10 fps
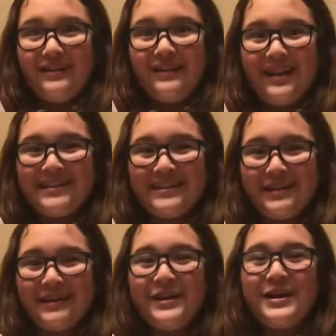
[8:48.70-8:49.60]
You guys
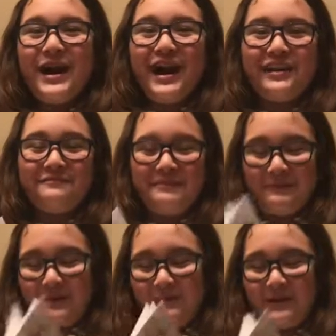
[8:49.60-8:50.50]
hear, I have
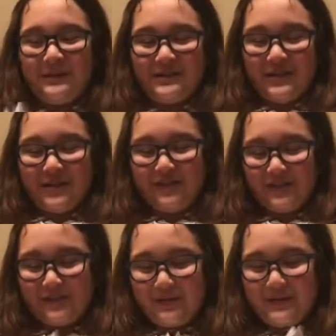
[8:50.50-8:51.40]
people over, sorry for
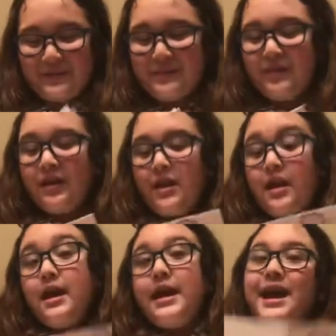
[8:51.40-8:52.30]
the noise.
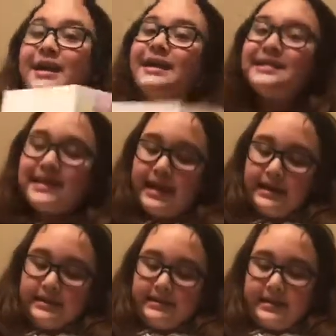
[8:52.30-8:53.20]
And
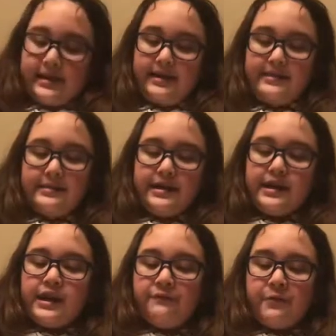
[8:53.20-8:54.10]
inside it says,
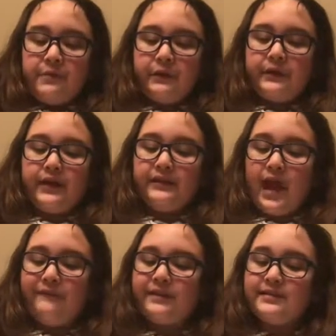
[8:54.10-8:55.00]
if your birthday is
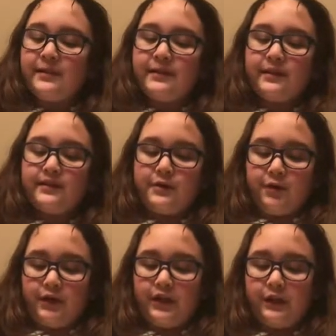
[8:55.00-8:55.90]
half as amazing as
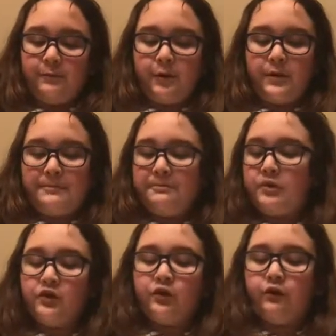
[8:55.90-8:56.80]
yours, it'll be one
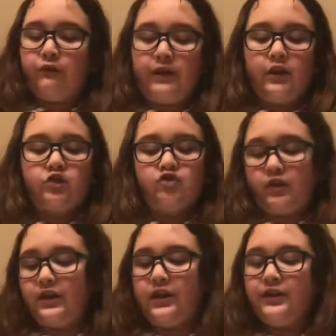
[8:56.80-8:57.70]
beautiful, fun,
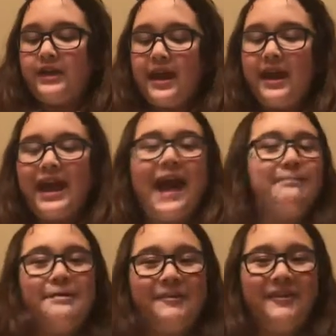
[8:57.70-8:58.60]
extraordinary day.
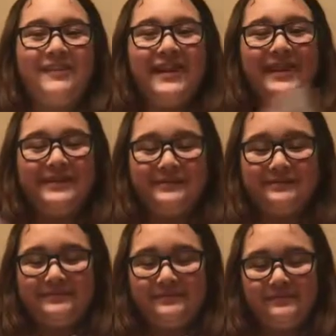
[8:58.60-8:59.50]
Happy birthday.
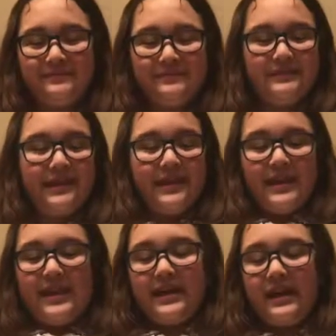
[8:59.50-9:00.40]

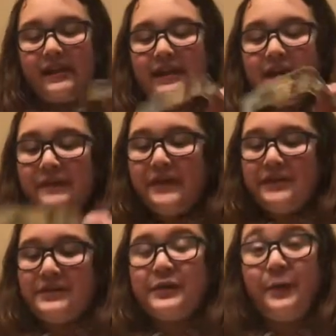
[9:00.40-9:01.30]
And I love
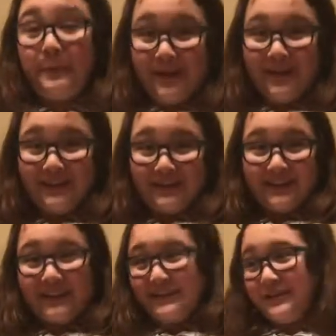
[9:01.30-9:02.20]
it so much
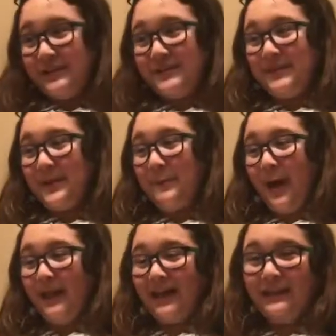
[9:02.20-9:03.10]
because she does me so
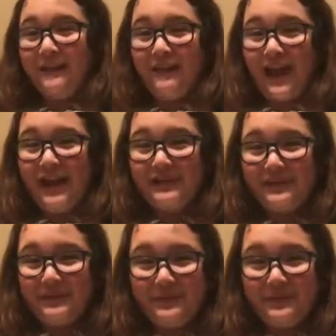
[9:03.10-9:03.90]
well. I love cash.